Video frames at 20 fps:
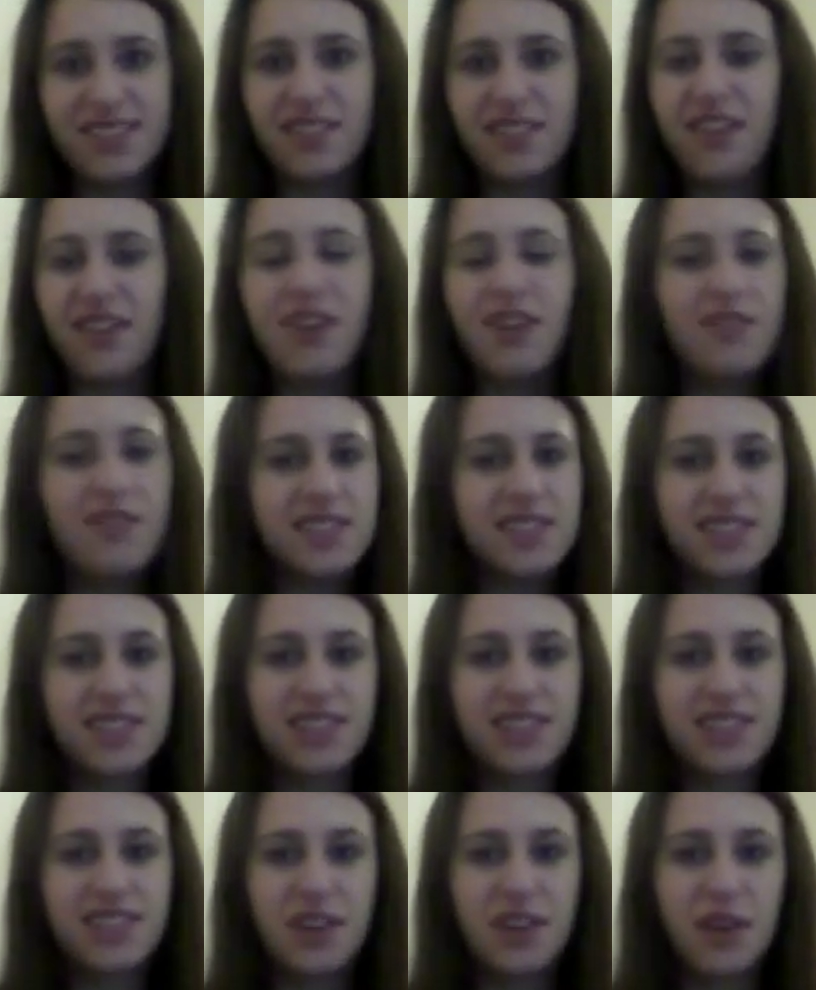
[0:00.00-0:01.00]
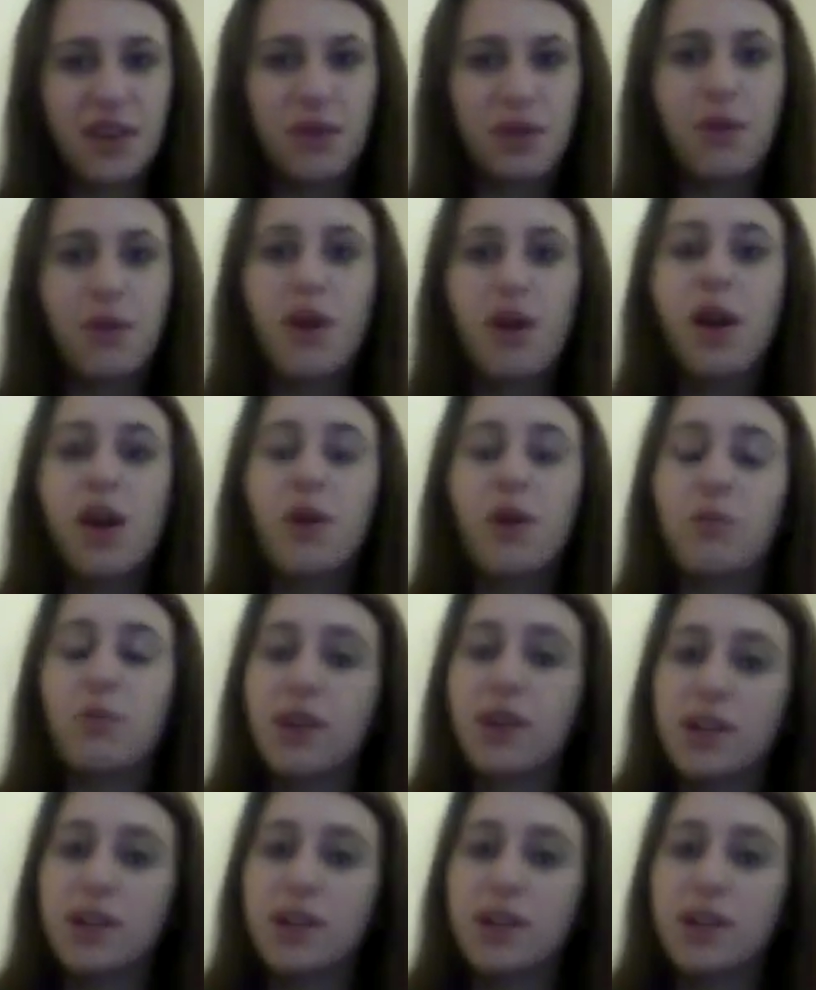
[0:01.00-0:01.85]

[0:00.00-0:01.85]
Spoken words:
You're always going to know where